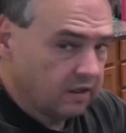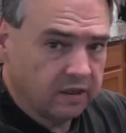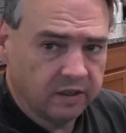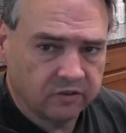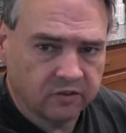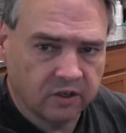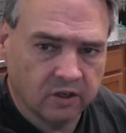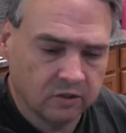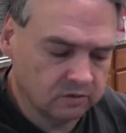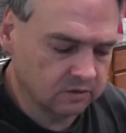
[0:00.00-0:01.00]
And
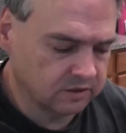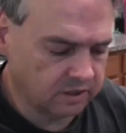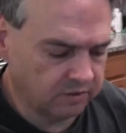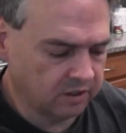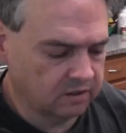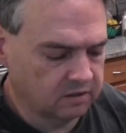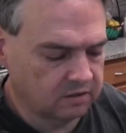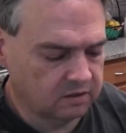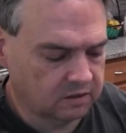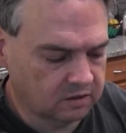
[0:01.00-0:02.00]
so let's give you
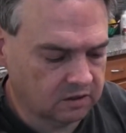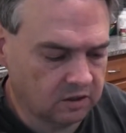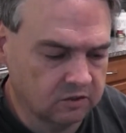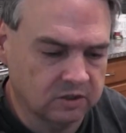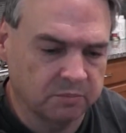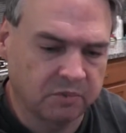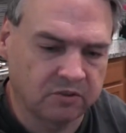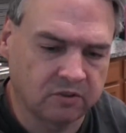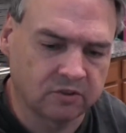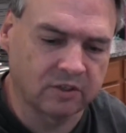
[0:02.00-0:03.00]
a close-up.
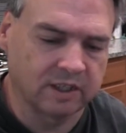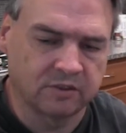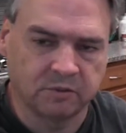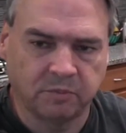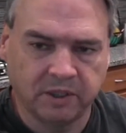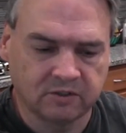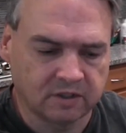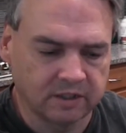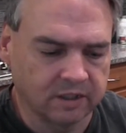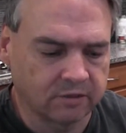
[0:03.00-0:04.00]
This looks like it's just
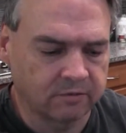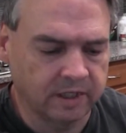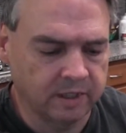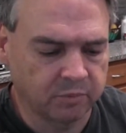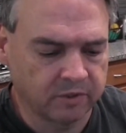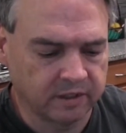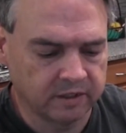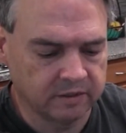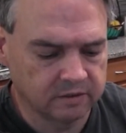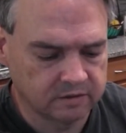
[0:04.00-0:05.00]
basically a 3D printed,